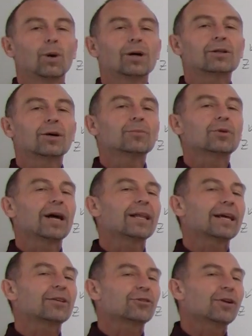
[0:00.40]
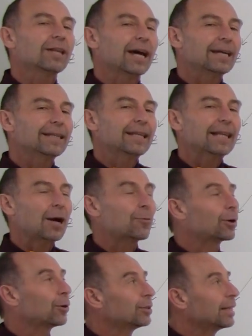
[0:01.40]
Welcome to ilectureonline, and now
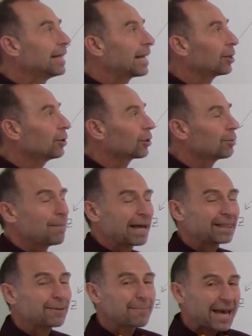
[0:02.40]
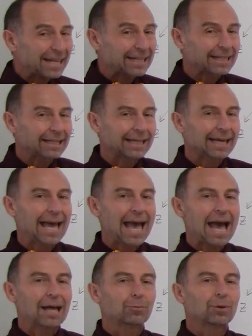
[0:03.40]
we're going to take a look mathematically
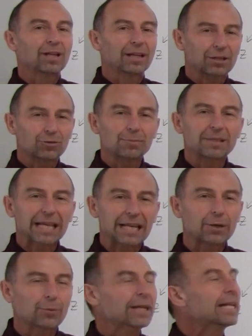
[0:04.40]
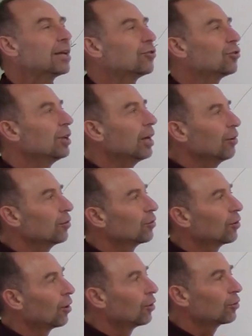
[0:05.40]
at what electromagnetic radiation is.